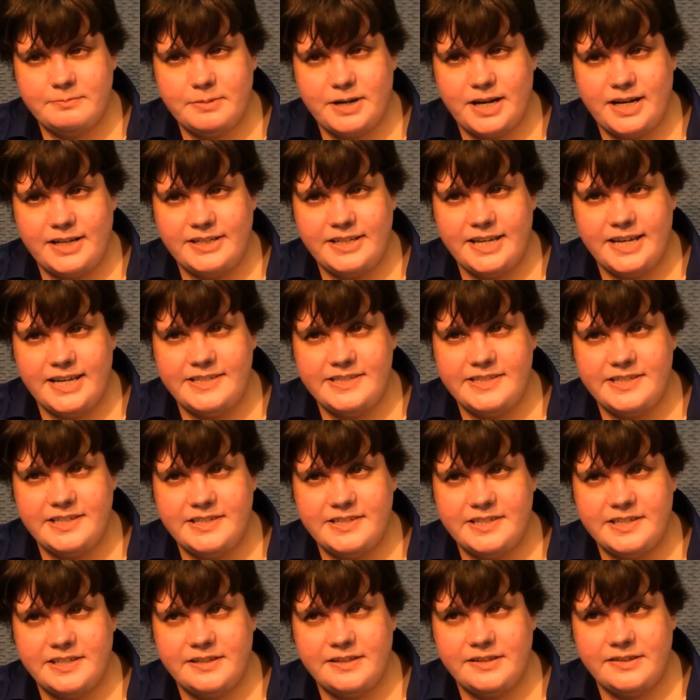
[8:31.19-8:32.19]
podcasts
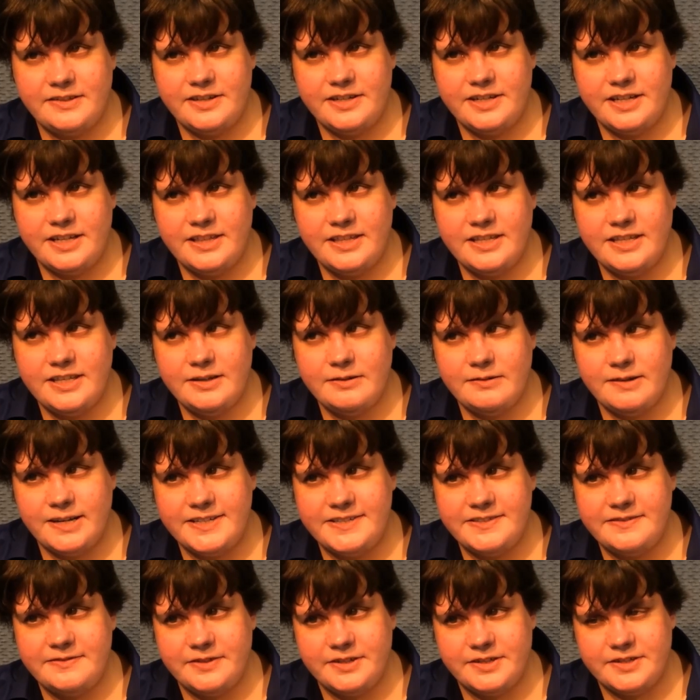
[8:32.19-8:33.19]
that's included in the
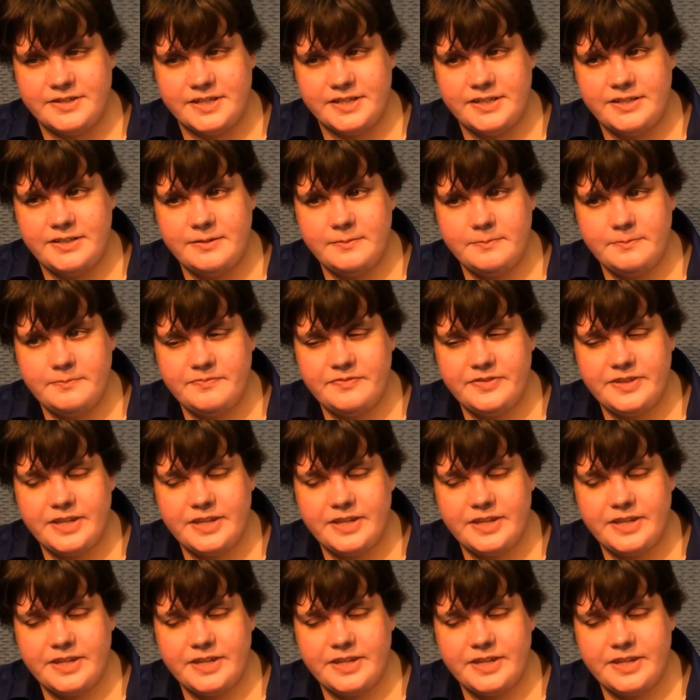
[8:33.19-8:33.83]
US version.